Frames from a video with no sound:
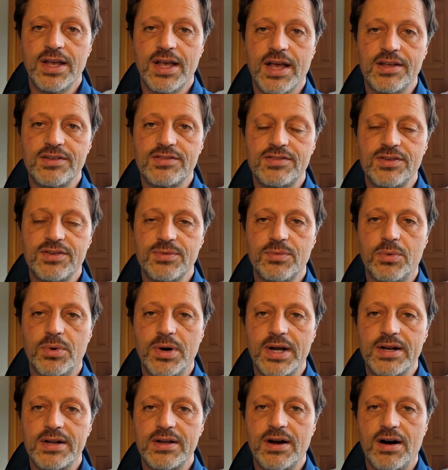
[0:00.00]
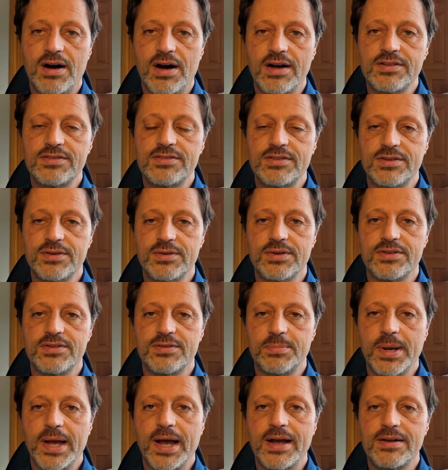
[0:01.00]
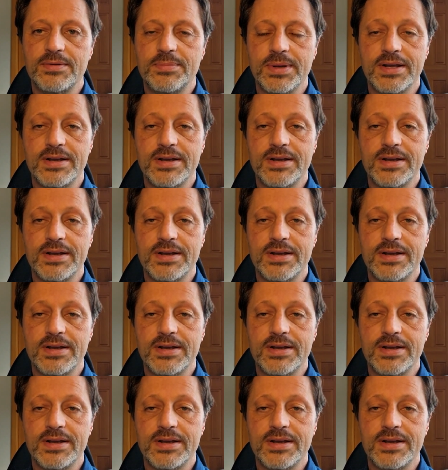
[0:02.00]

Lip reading: as to what costs to expect,